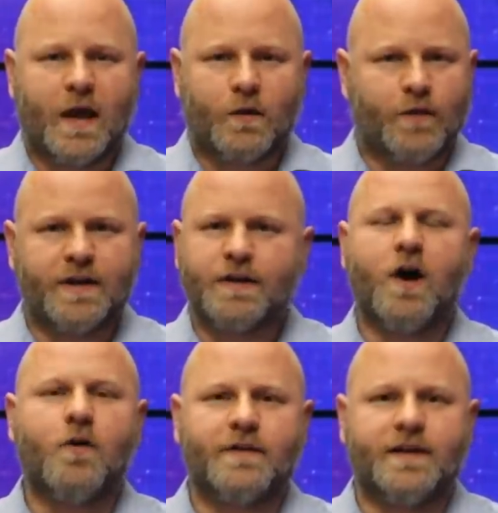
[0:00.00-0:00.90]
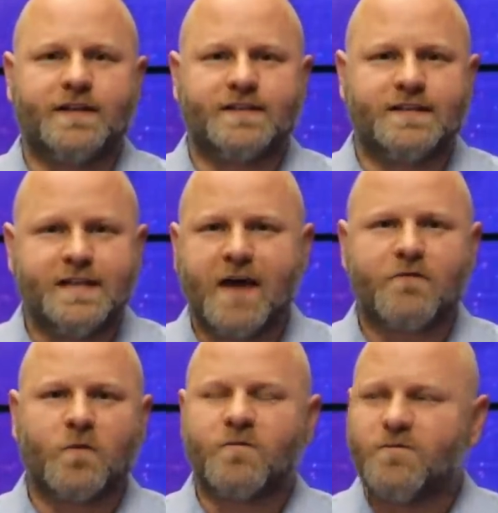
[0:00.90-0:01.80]
and we know that it's
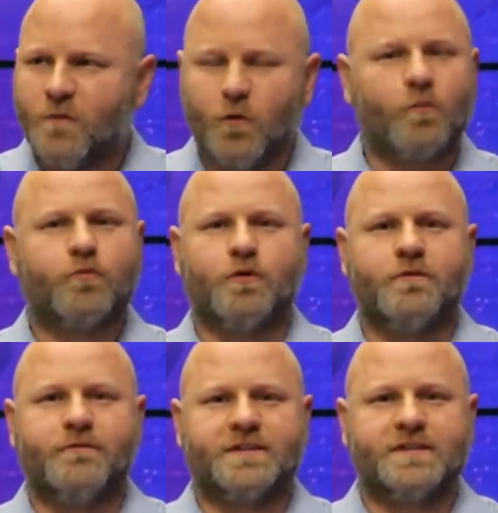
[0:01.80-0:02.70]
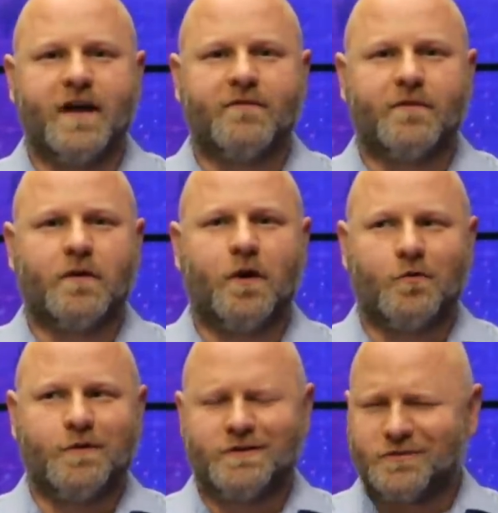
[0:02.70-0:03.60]
never foolproof. It's never
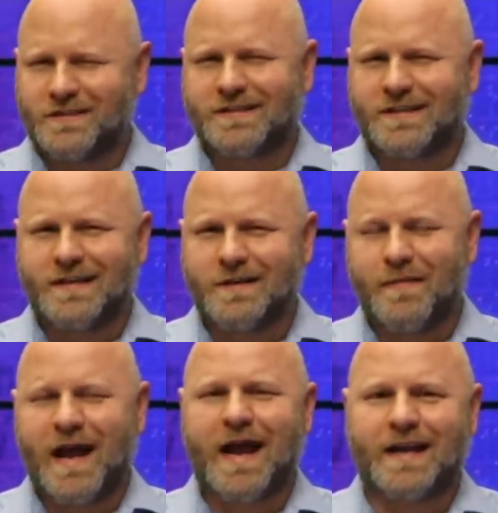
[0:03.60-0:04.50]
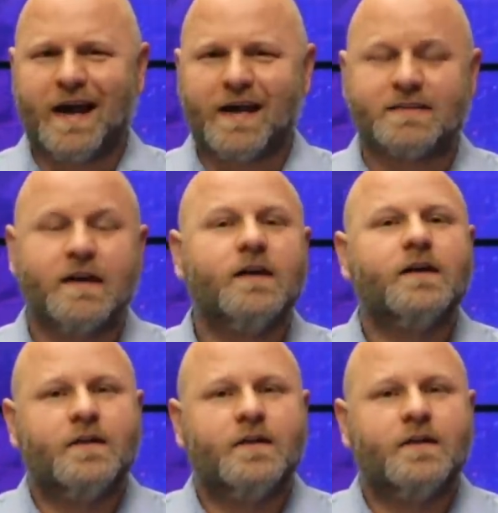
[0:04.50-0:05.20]
oh, we just getting the bad guys.